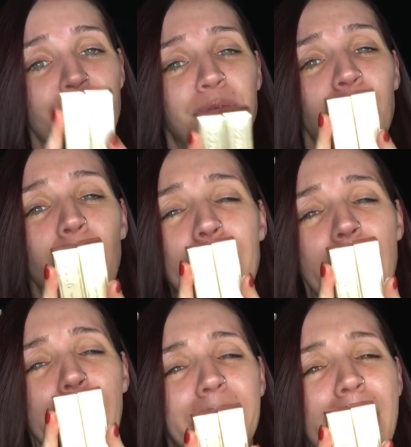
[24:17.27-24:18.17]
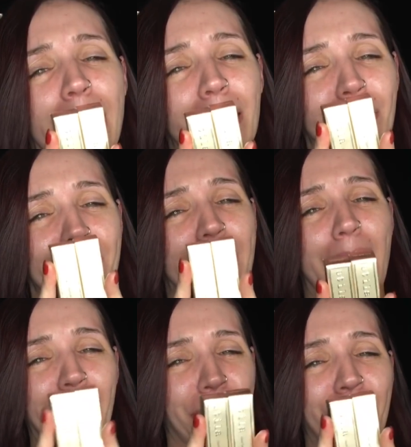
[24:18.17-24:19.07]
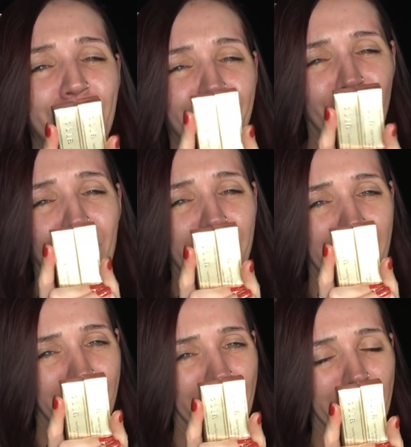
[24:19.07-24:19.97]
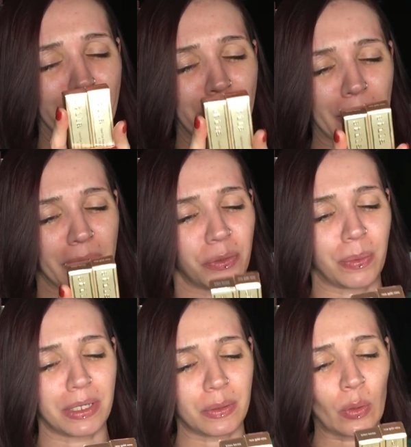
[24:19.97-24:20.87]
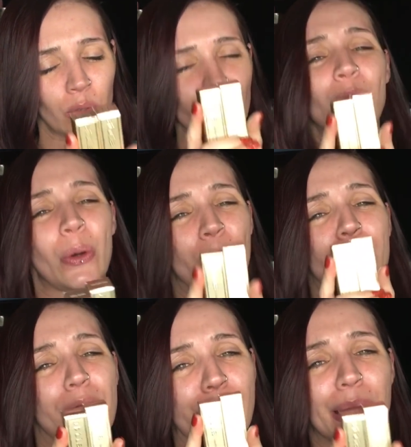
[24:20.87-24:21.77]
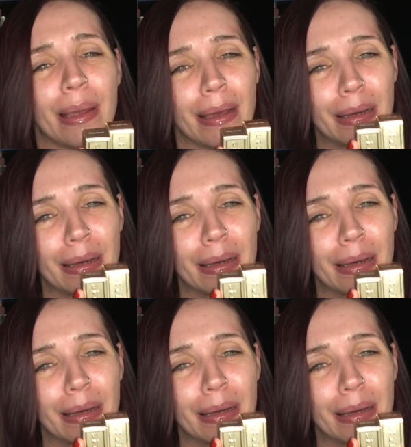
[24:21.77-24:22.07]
I feel bad now. And I don't want to feel bad when I look at these because they're so pretty.